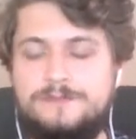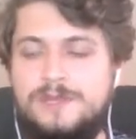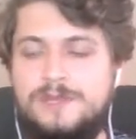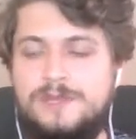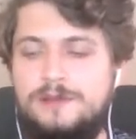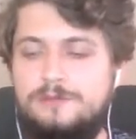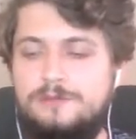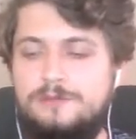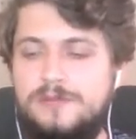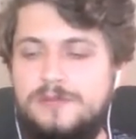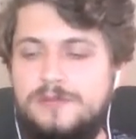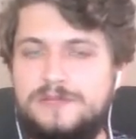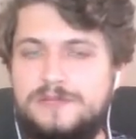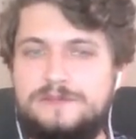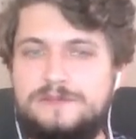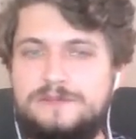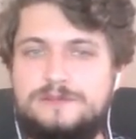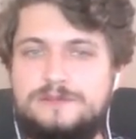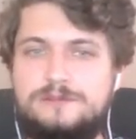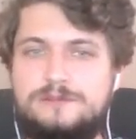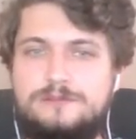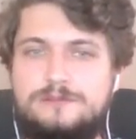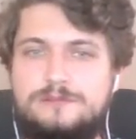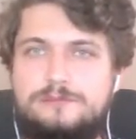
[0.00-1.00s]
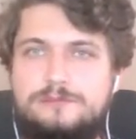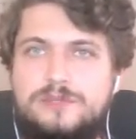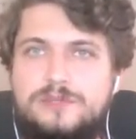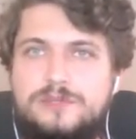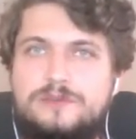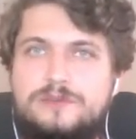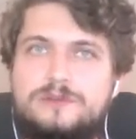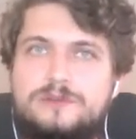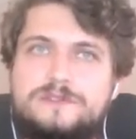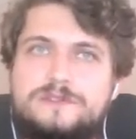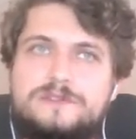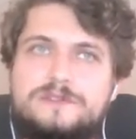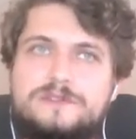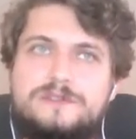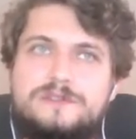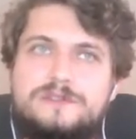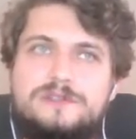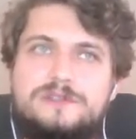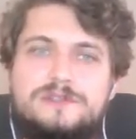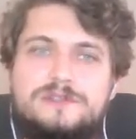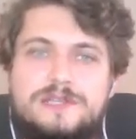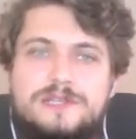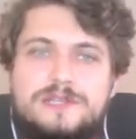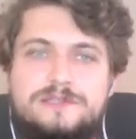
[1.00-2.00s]
But because
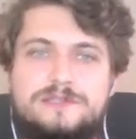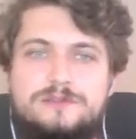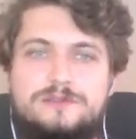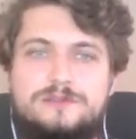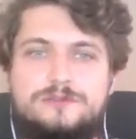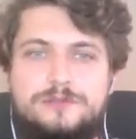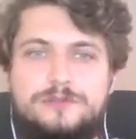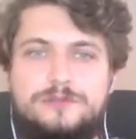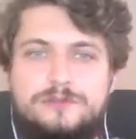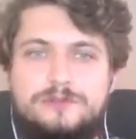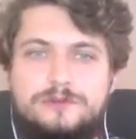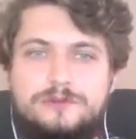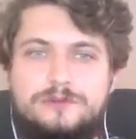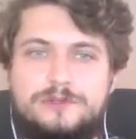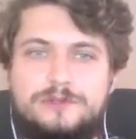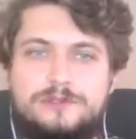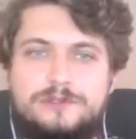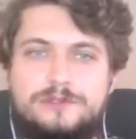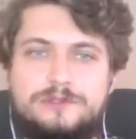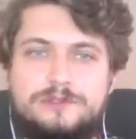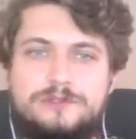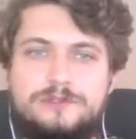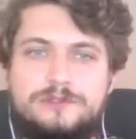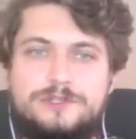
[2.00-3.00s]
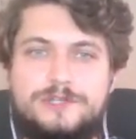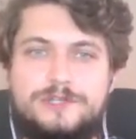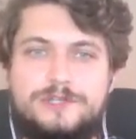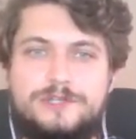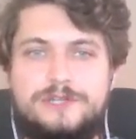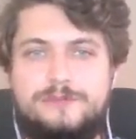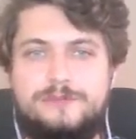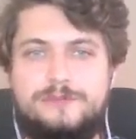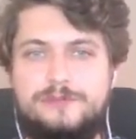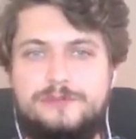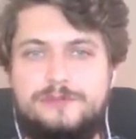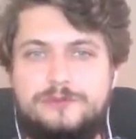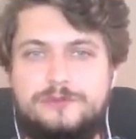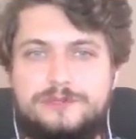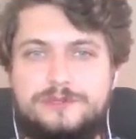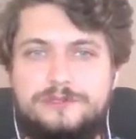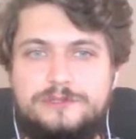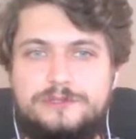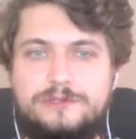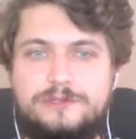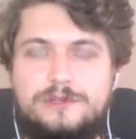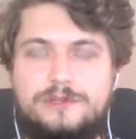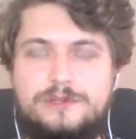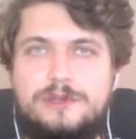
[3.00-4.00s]
it does not record shared memory,